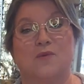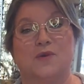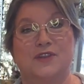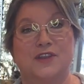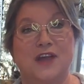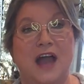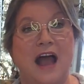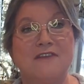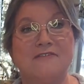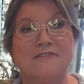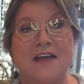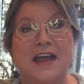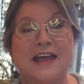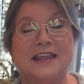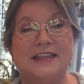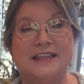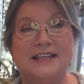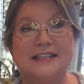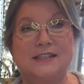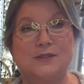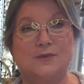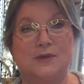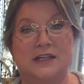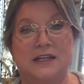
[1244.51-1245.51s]
Well, I've had
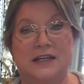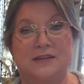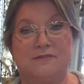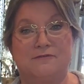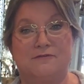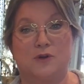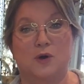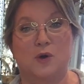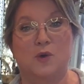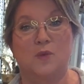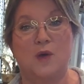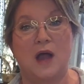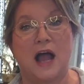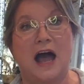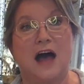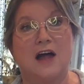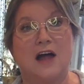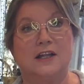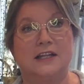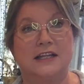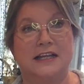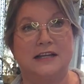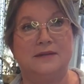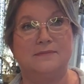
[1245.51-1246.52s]
this one for a
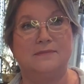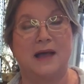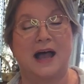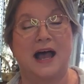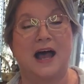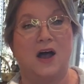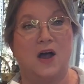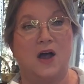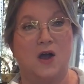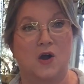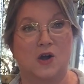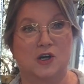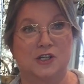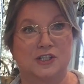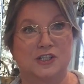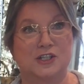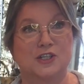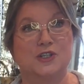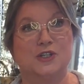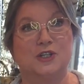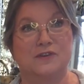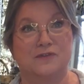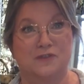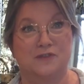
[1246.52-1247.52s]
while in my
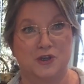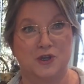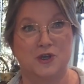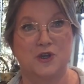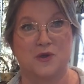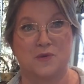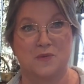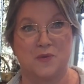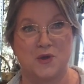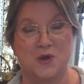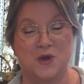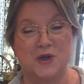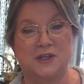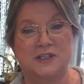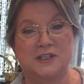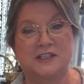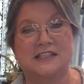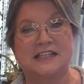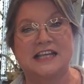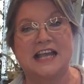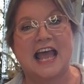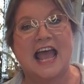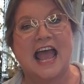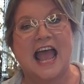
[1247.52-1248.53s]
arsenal of
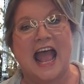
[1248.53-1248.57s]
cookbooks.